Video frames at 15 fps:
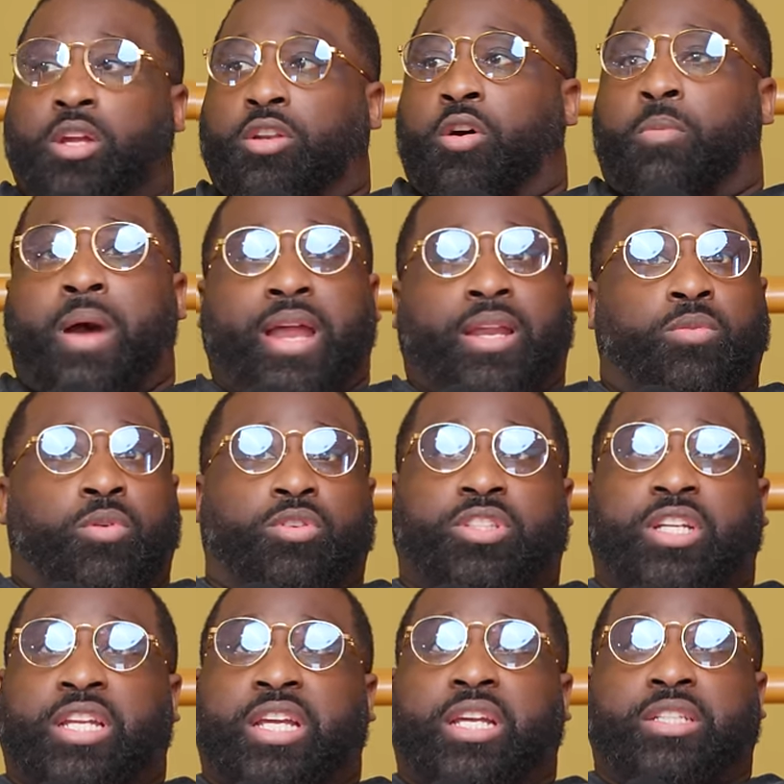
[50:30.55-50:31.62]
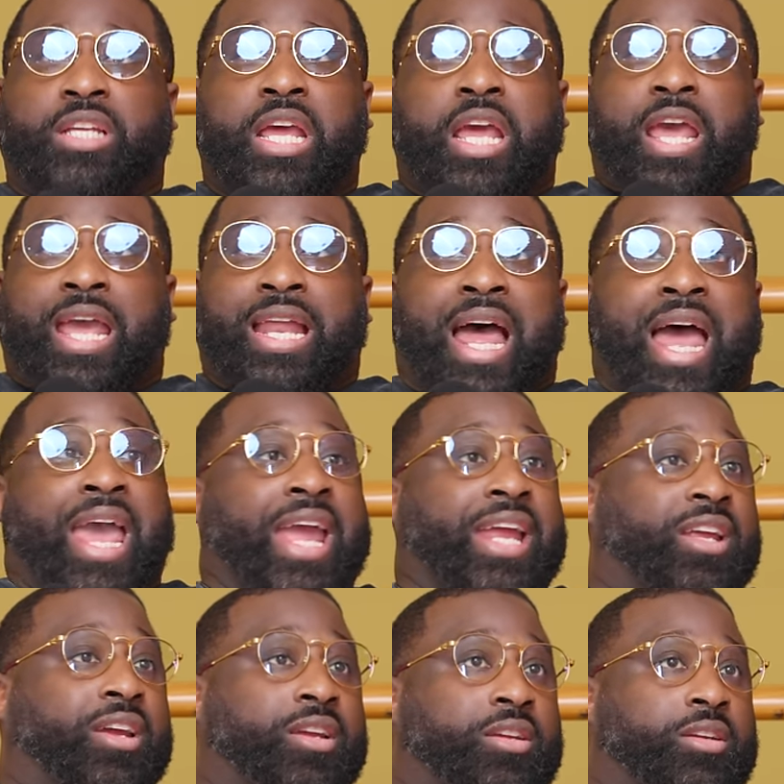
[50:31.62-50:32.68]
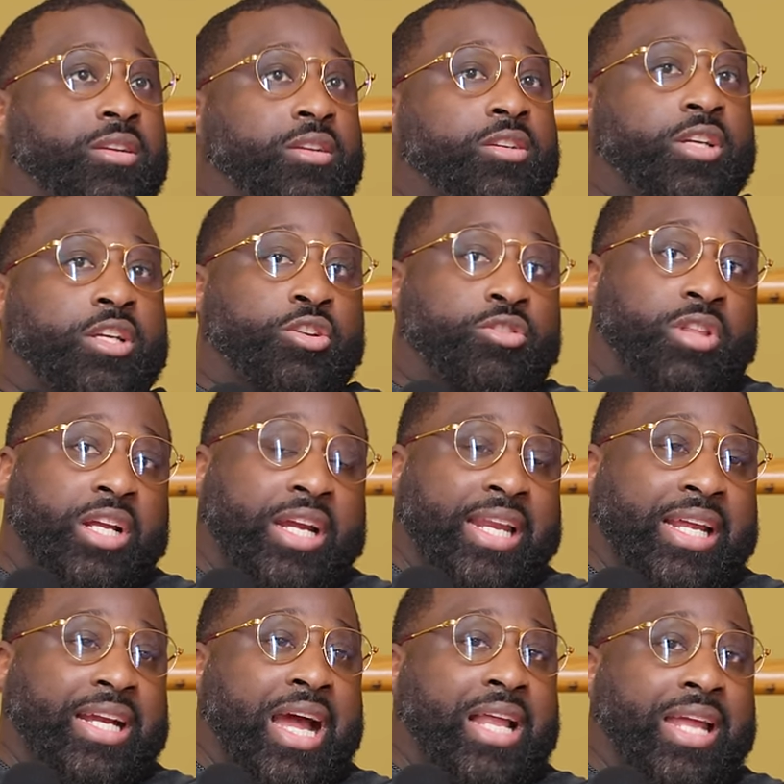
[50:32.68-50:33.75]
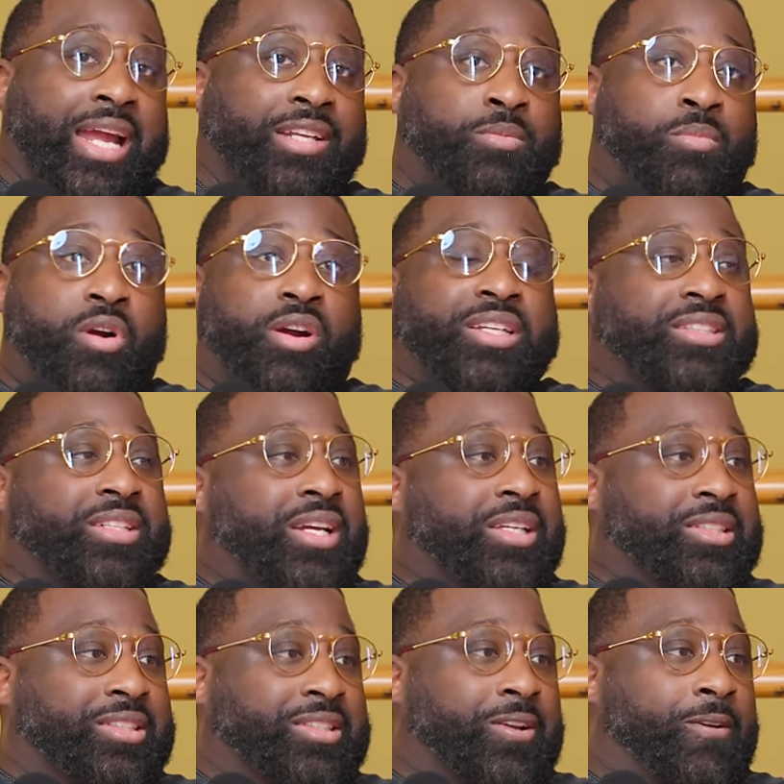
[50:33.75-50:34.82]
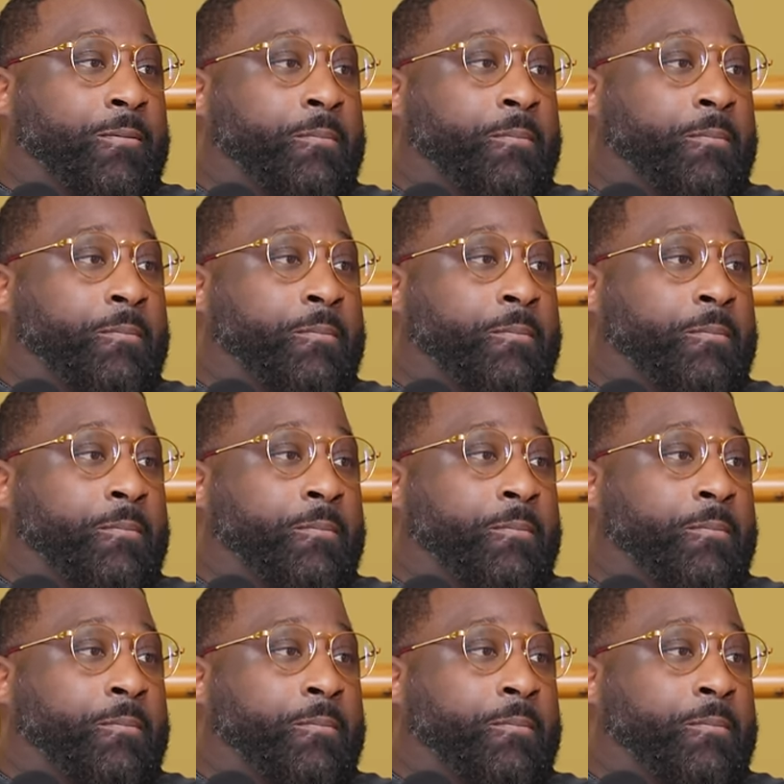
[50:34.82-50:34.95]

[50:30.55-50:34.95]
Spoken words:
Nobody wants to this. And I hate it, because you look at a guy like DeMarcus Cousins.